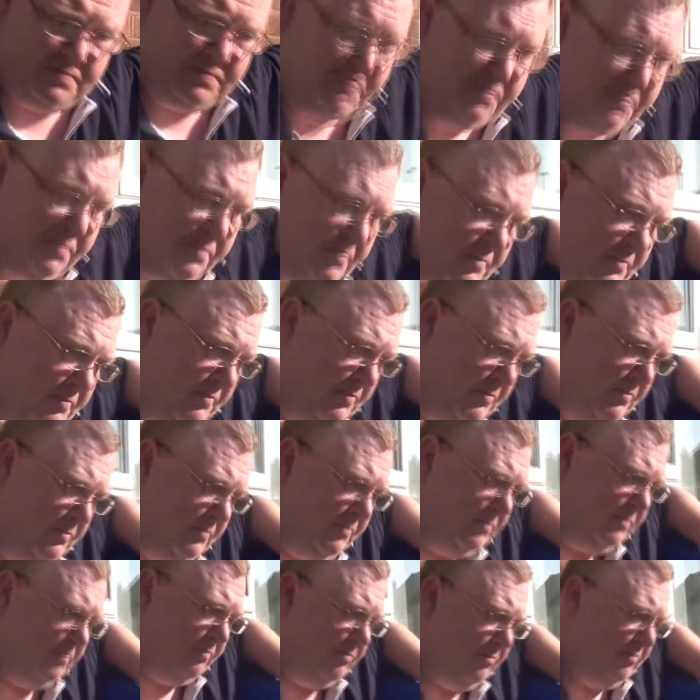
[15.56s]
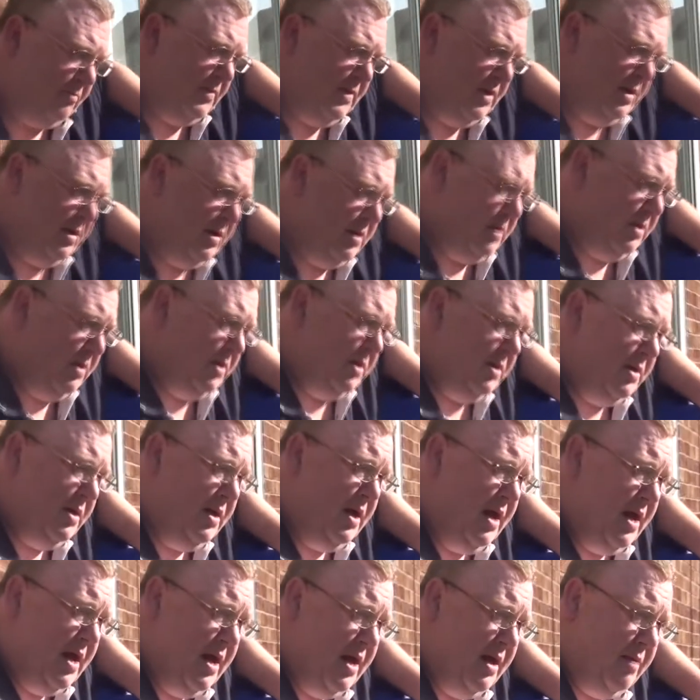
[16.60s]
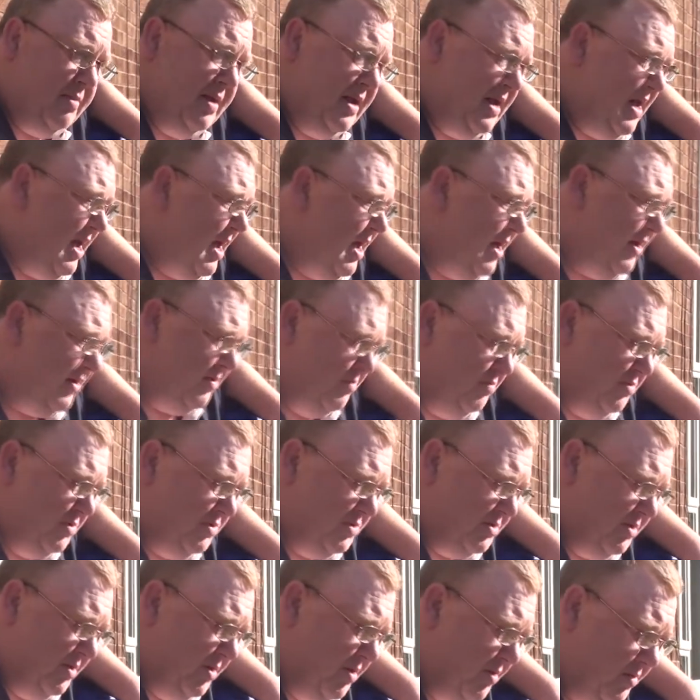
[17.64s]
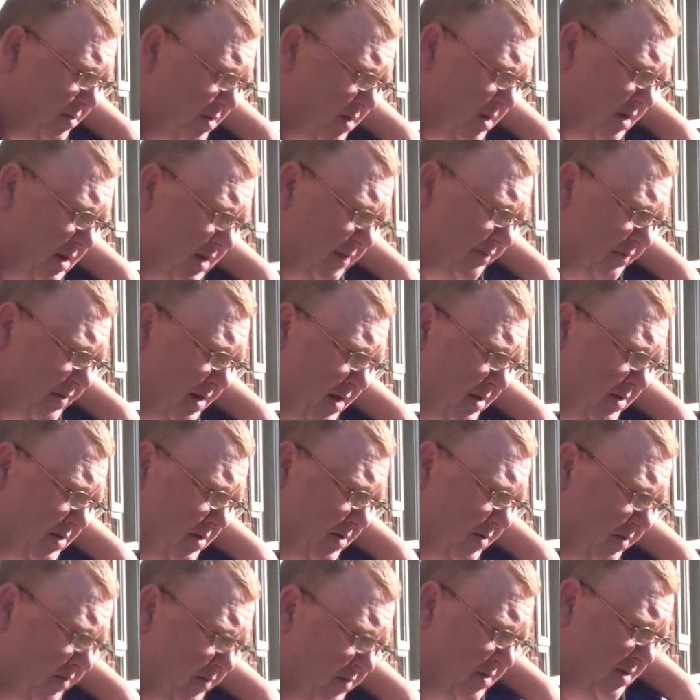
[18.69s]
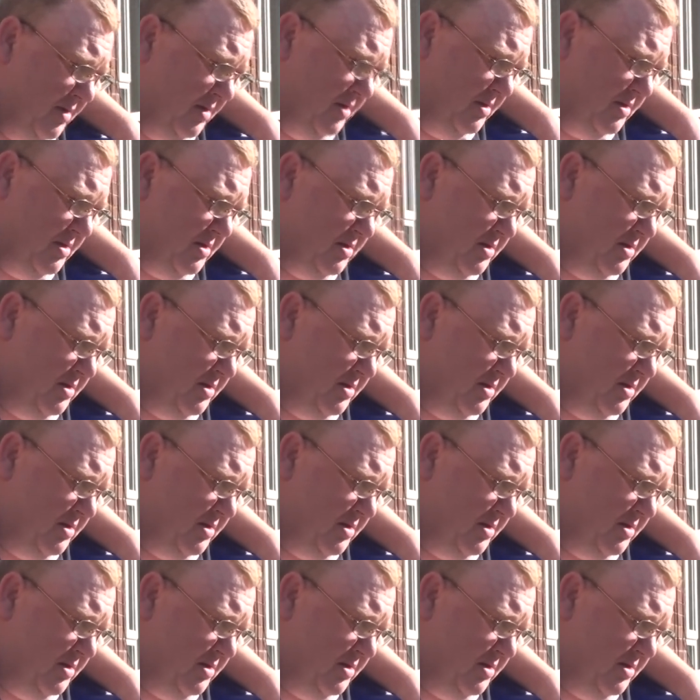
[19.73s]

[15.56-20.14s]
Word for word: For the summer? Yeah, a big Adam was done. I thought I'll have that done as well.